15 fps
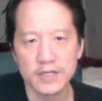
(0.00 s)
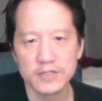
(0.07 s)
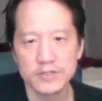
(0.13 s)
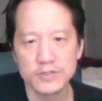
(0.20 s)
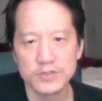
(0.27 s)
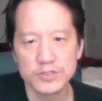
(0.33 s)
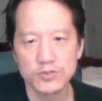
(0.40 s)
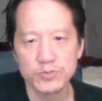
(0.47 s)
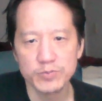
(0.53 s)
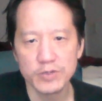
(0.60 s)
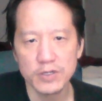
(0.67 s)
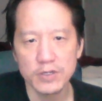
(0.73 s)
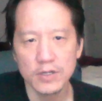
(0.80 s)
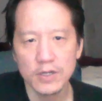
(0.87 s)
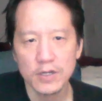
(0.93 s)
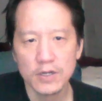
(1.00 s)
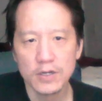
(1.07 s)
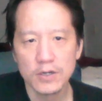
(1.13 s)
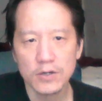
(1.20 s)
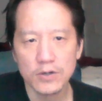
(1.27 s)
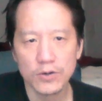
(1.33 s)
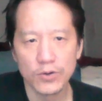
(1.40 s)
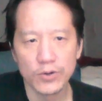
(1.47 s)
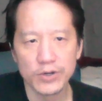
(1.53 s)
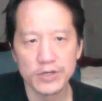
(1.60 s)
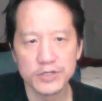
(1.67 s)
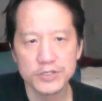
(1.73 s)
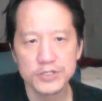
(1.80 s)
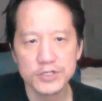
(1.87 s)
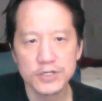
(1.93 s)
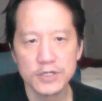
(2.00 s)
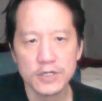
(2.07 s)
So this will be orange.